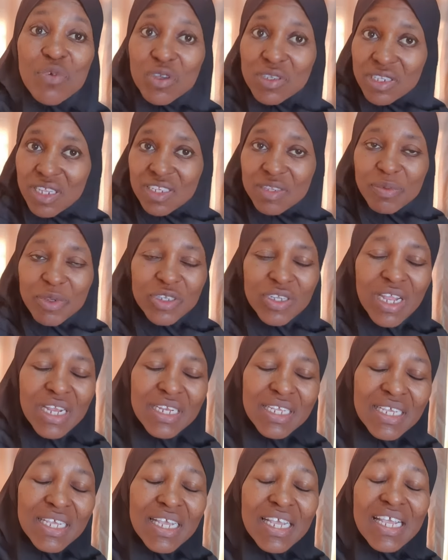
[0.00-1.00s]
most
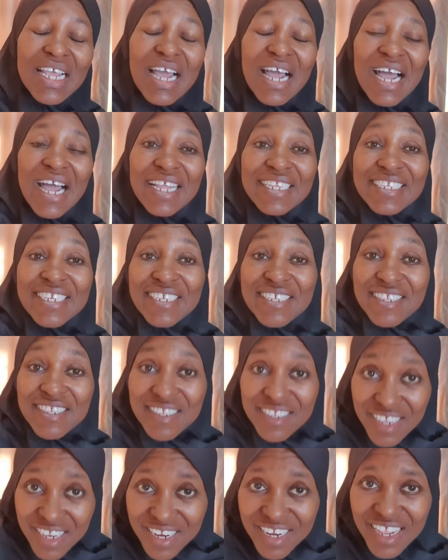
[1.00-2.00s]
especially at the
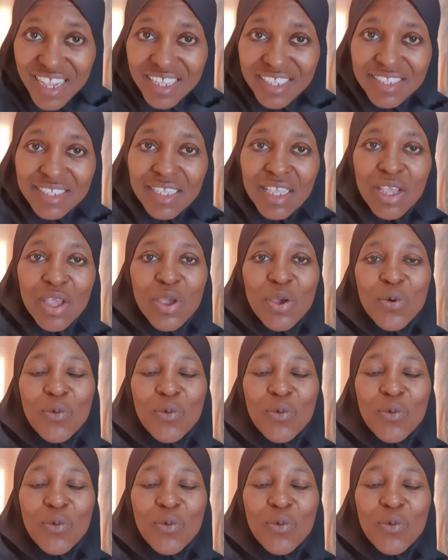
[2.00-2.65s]
Senate,